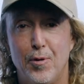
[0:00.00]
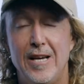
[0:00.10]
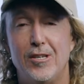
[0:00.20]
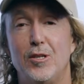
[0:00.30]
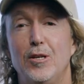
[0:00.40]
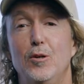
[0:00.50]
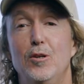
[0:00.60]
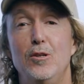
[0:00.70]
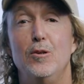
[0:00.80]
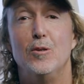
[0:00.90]
preach the
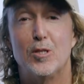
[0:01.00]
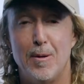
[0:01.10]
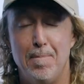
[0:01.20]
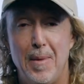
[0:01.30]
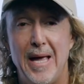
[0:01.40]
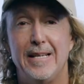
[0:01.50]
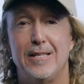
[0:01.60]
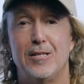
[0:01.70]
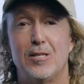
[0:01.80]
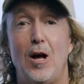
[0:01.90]
good news, to make
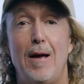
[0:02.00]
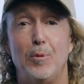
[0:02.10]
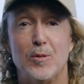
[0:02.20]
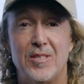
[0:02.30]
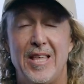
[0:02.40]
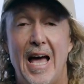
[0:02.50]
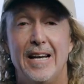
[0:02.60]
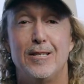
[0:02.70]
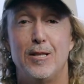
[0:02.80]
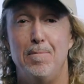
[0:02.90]
disciples. That
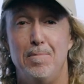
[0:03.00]
is the